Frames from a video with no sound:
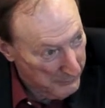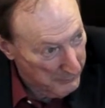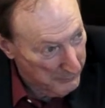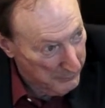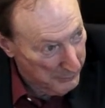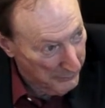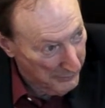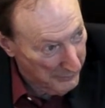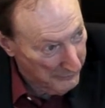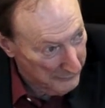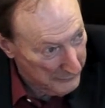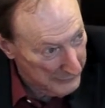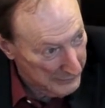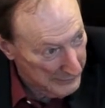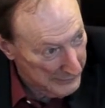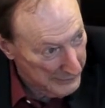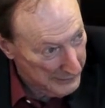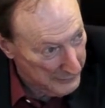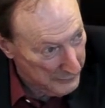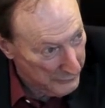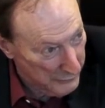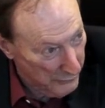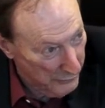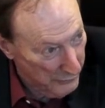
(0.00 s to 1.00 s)
private
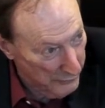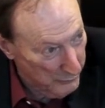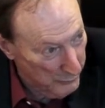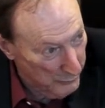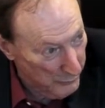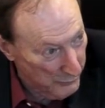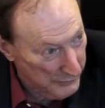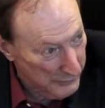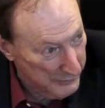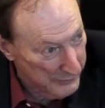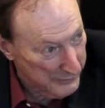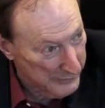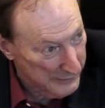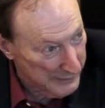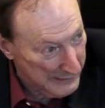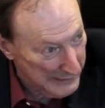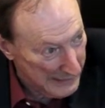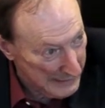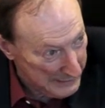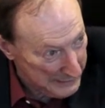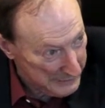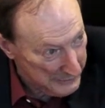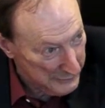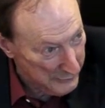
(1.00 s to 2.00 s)
little group with
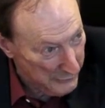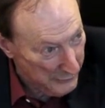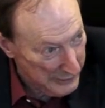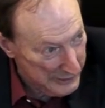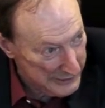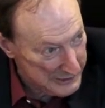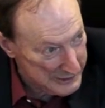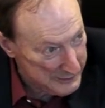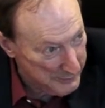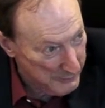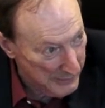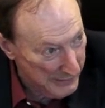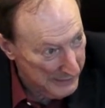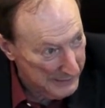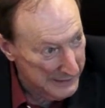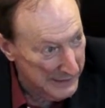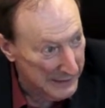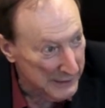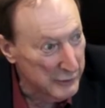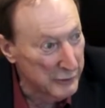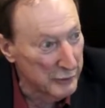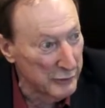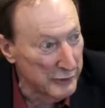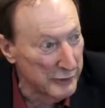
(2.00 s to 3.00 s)
Alan Greenspan.
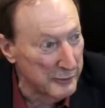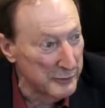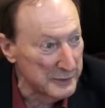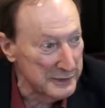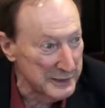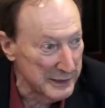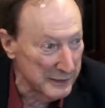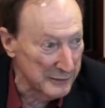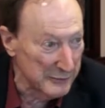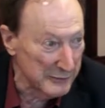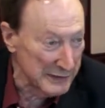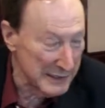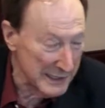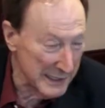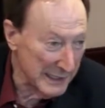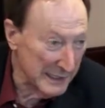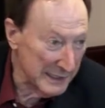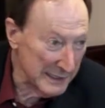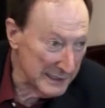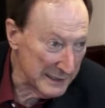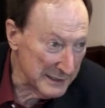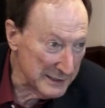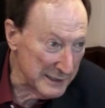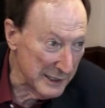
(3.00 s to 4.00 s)
They called themselves,
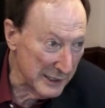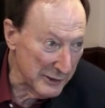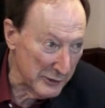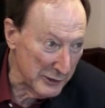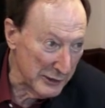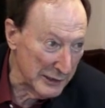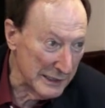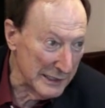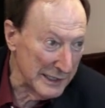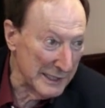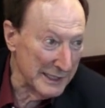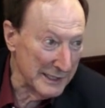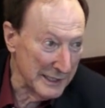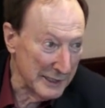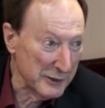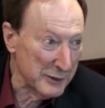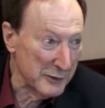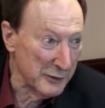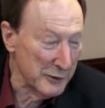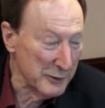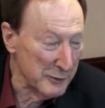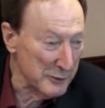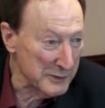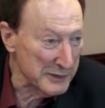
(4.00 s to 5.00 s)
jokingly, they
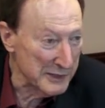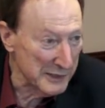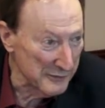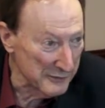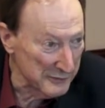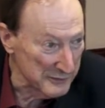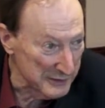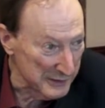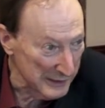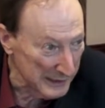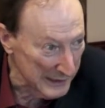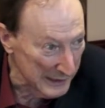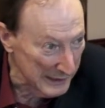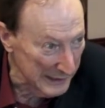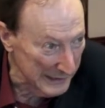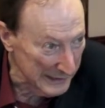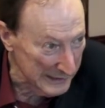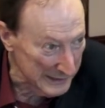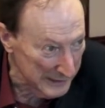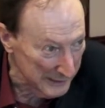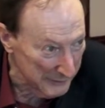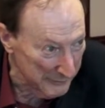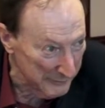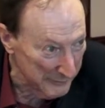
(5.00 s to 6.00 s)
called themselves the
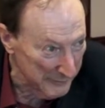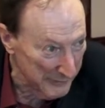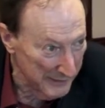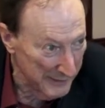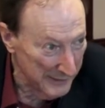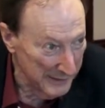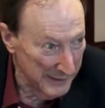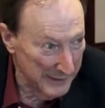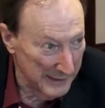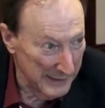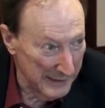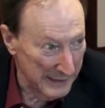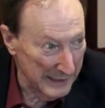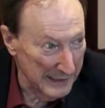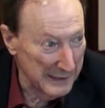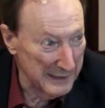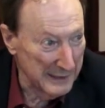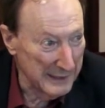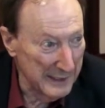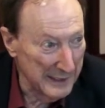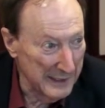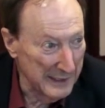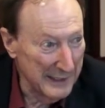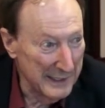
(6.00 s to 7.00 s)
Collective.
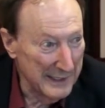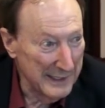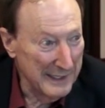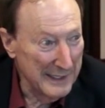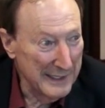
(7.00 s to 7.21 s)
And